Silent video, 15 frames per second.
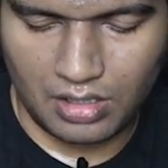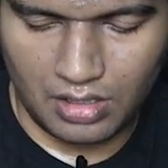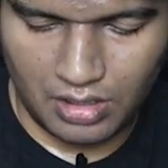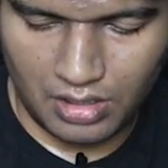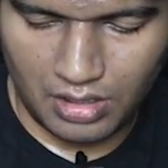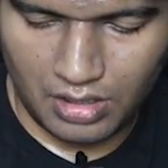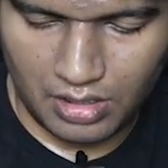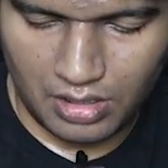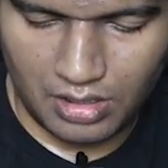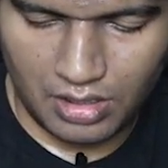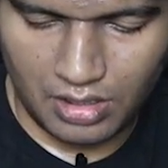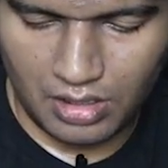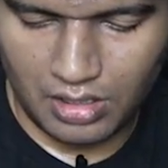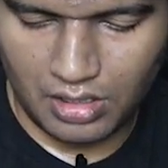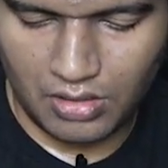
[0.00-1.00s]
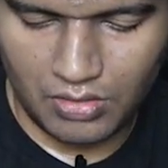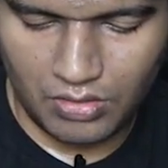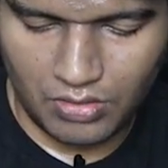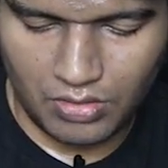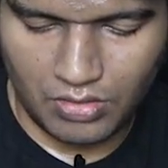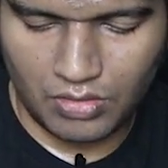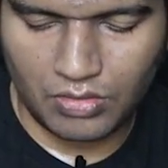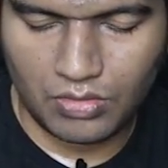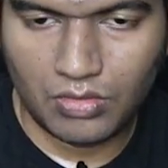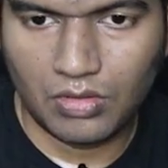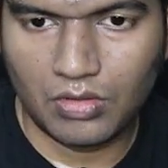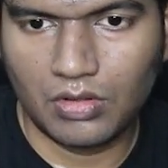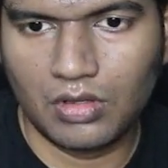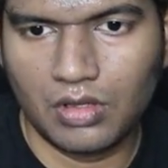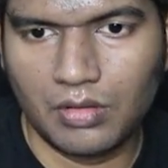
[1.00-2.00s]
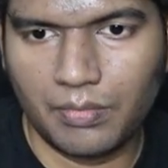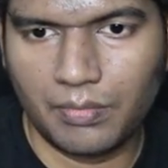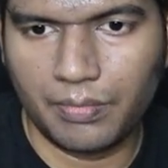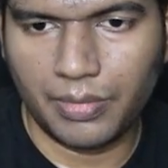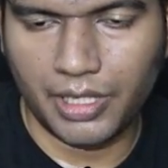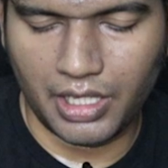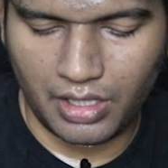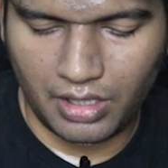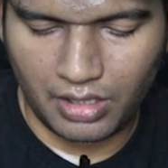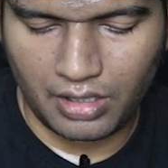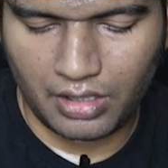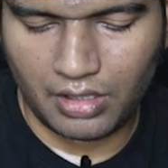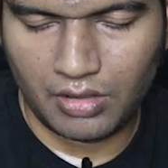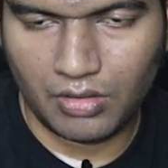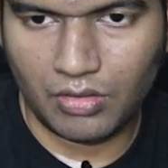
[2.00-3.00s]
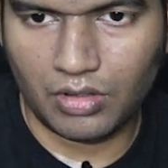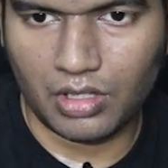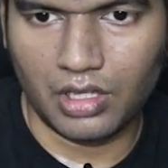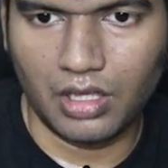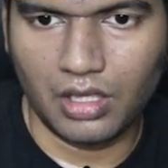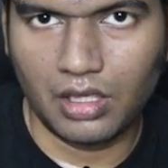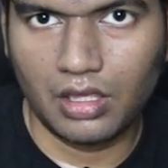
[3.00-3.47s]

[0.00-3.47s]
click equal to pay. Okay.